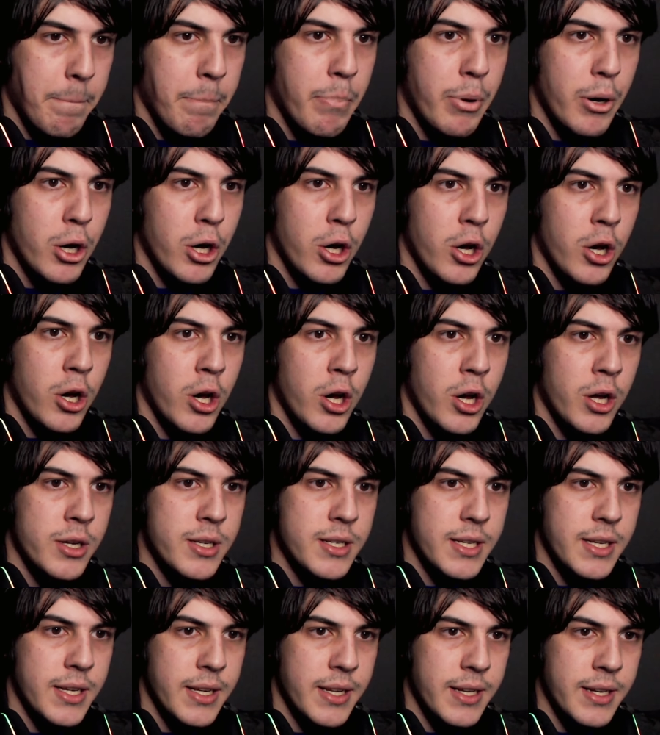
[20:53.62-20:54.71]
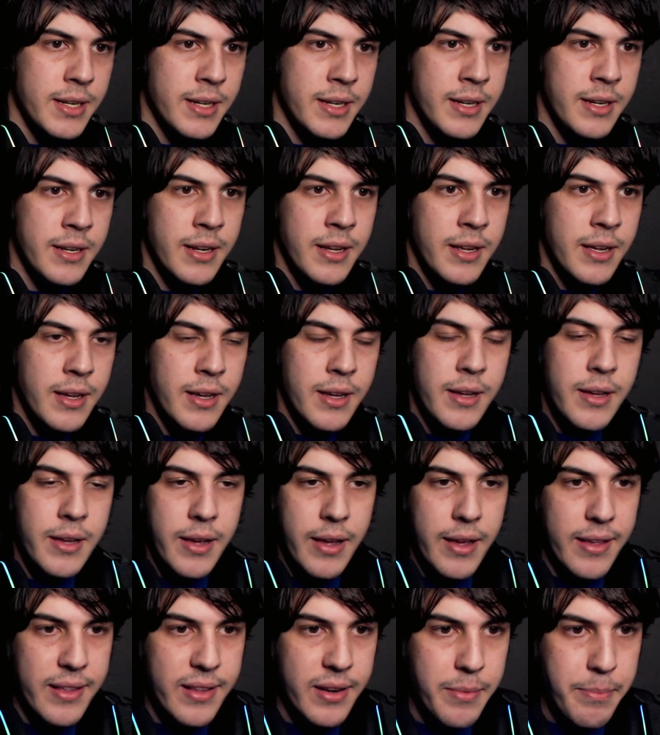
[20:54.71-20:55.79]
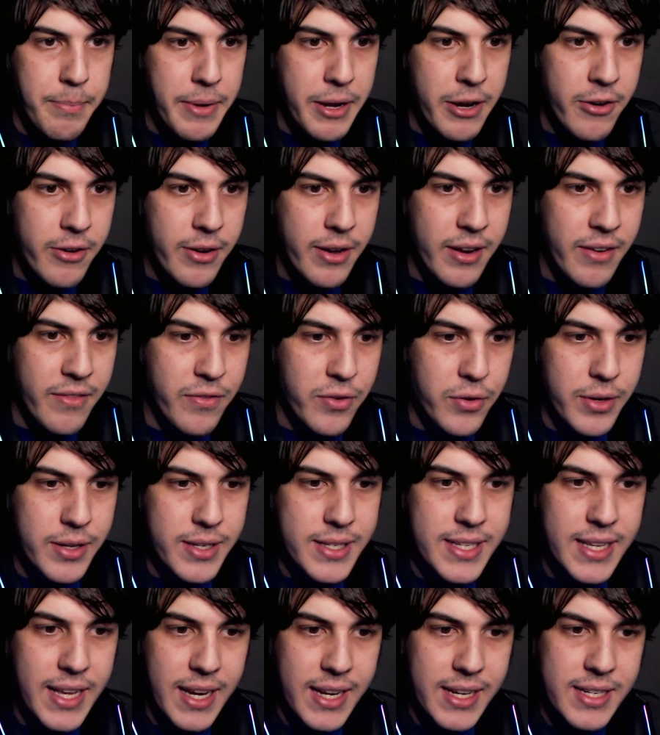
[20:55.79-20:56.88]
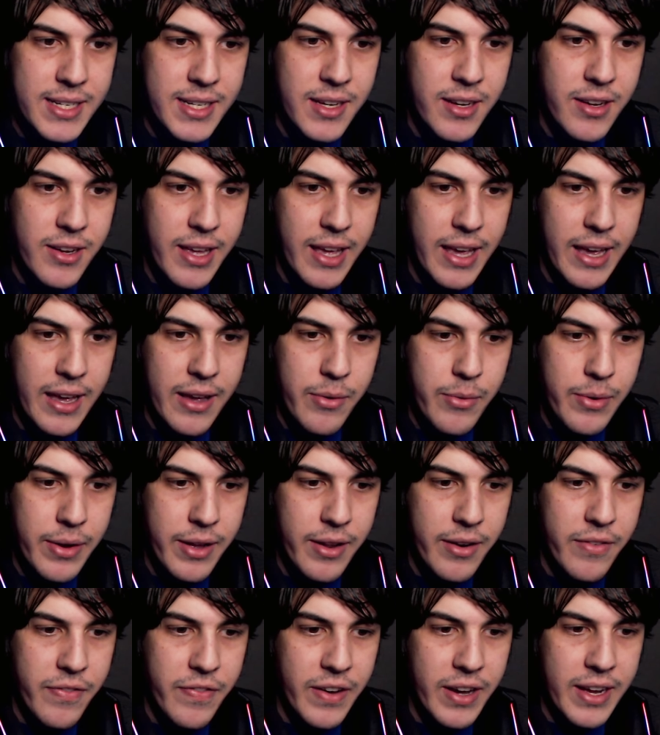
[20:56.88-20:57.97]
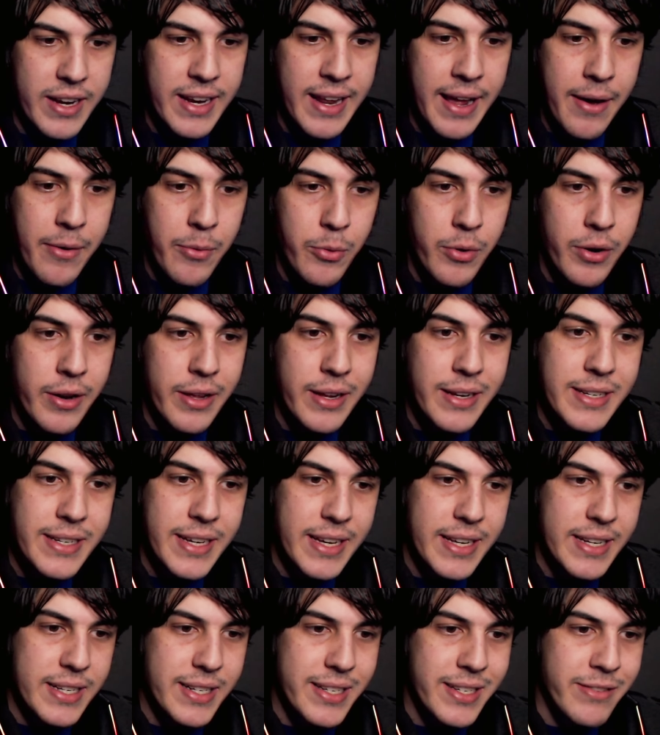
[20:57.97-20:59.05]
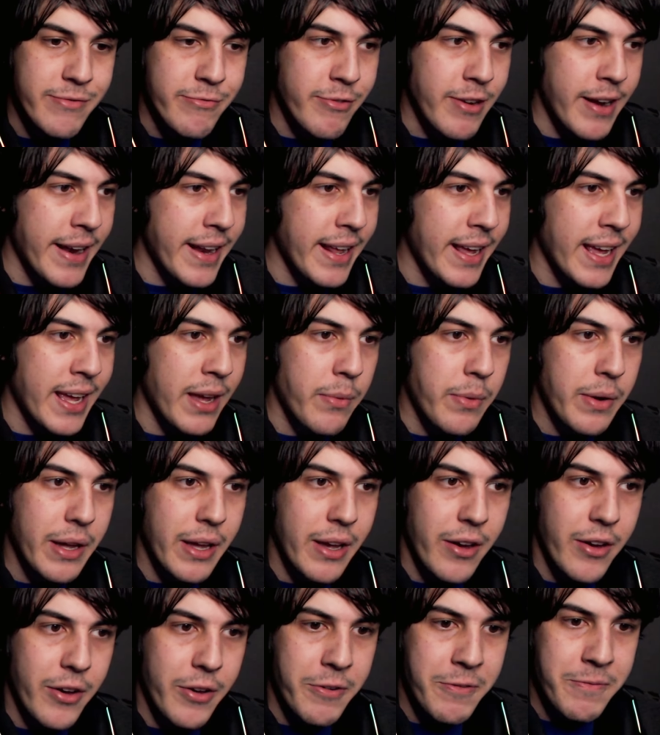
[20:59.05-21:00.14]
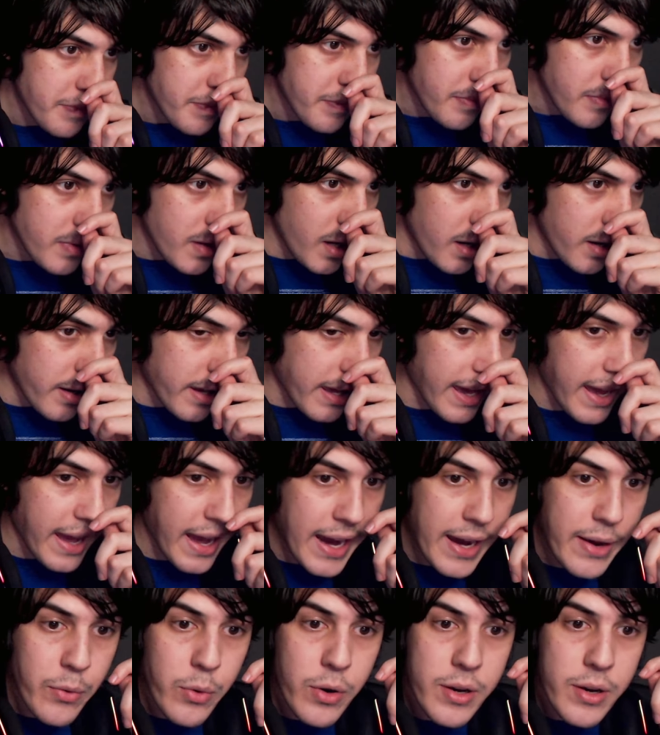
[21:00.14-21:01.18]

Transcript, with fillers: Burton. He's an American voice actor. Okay, we're going to find out what he did. Ready? Here we go. Okay, I